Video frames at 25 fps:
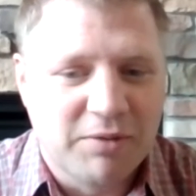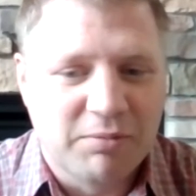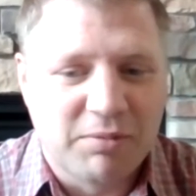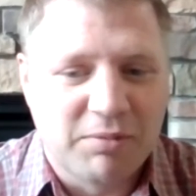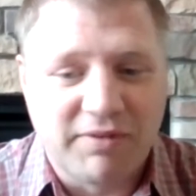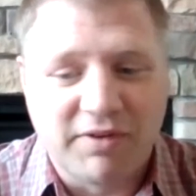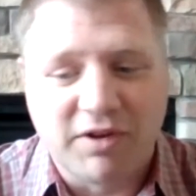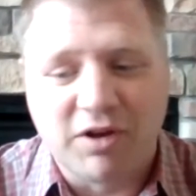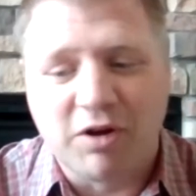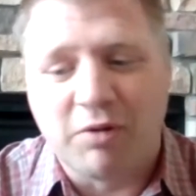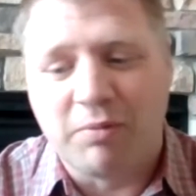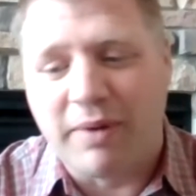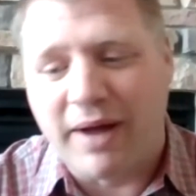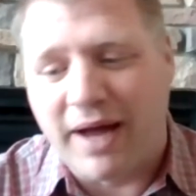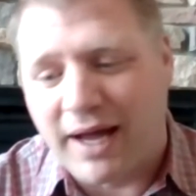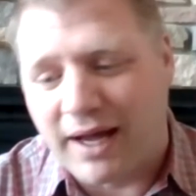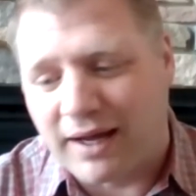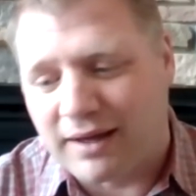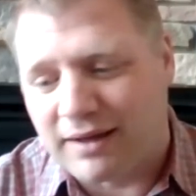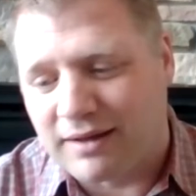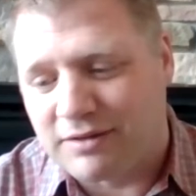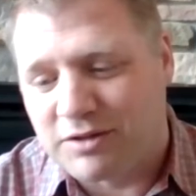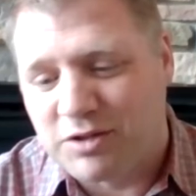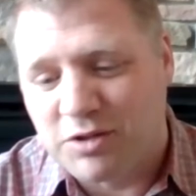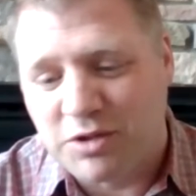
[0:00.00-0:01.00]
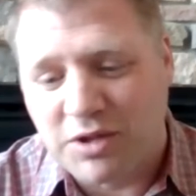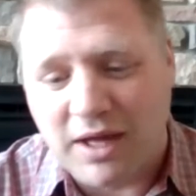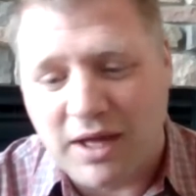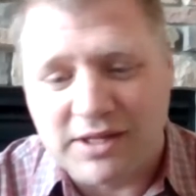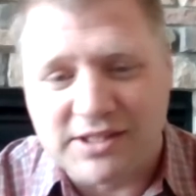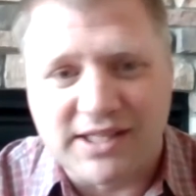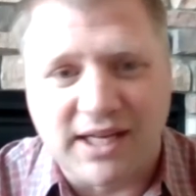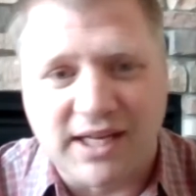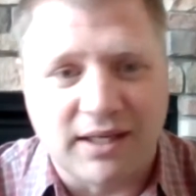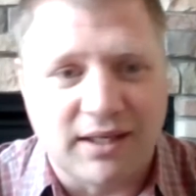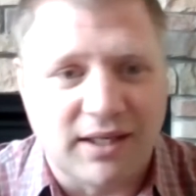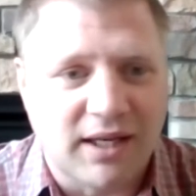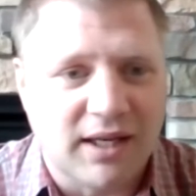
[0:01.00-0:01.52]
But if you go back,
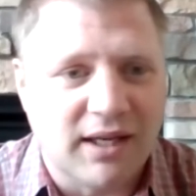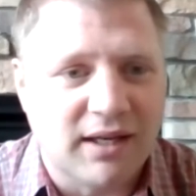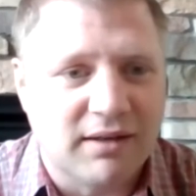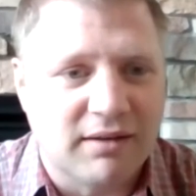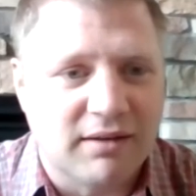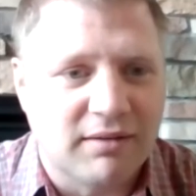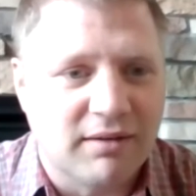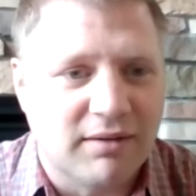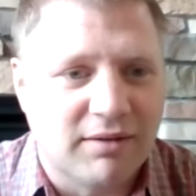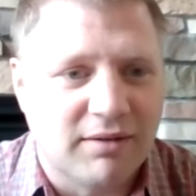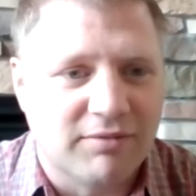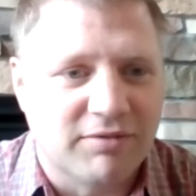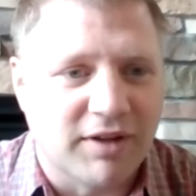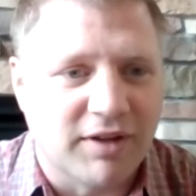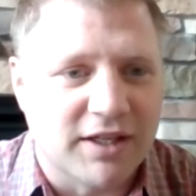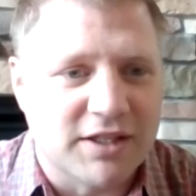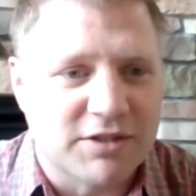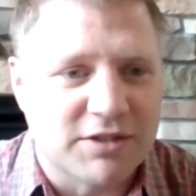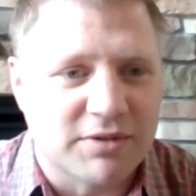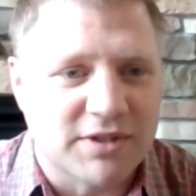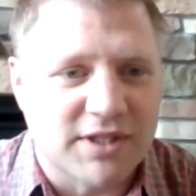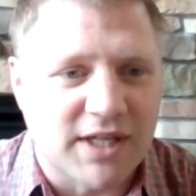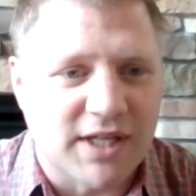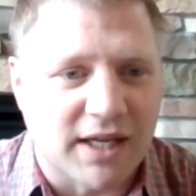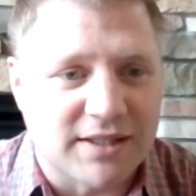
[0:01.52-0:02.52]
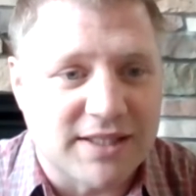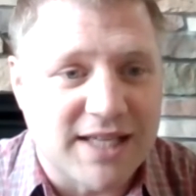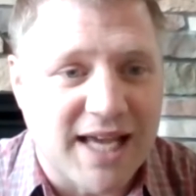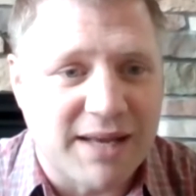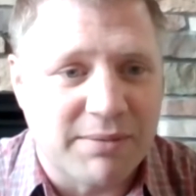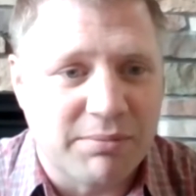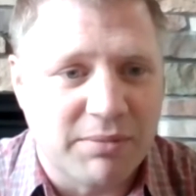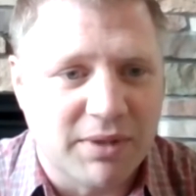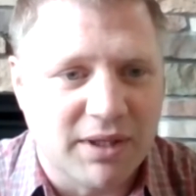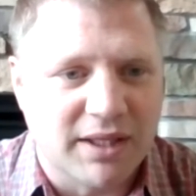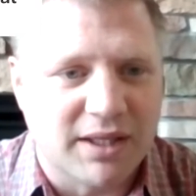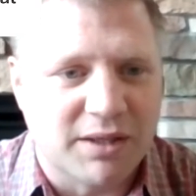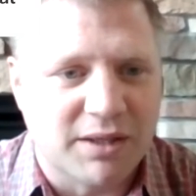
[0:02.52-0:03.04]
2018, inflation was at
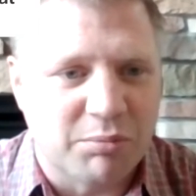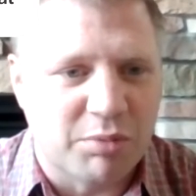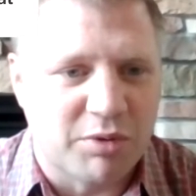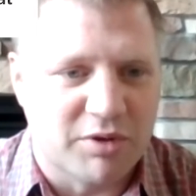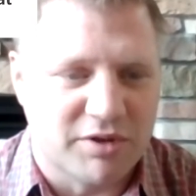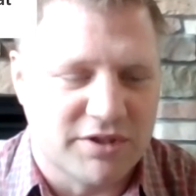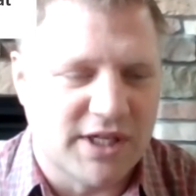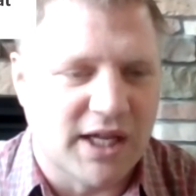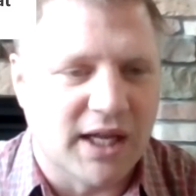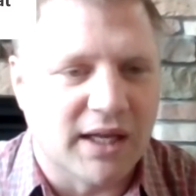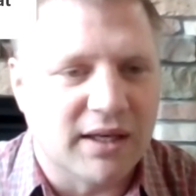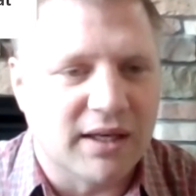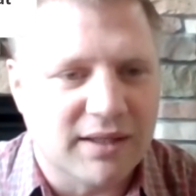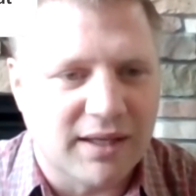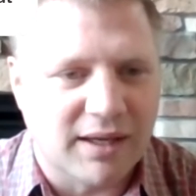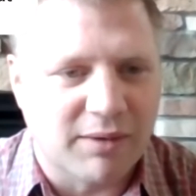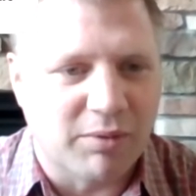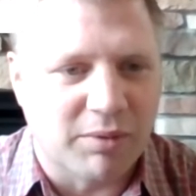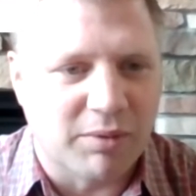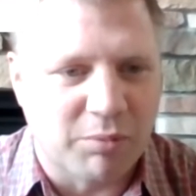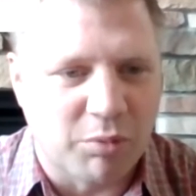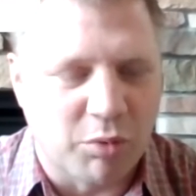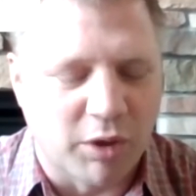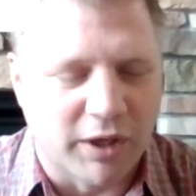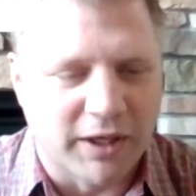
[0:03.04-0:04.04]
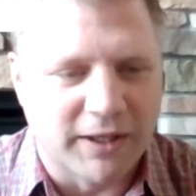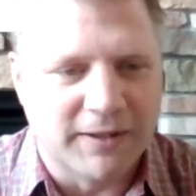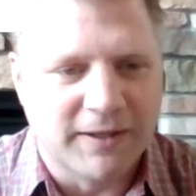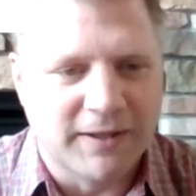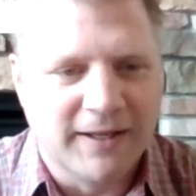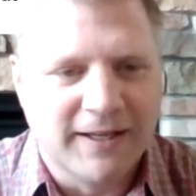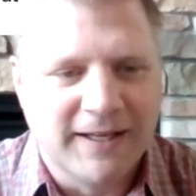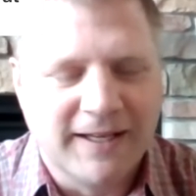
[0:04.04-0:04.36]
10 million% at one point.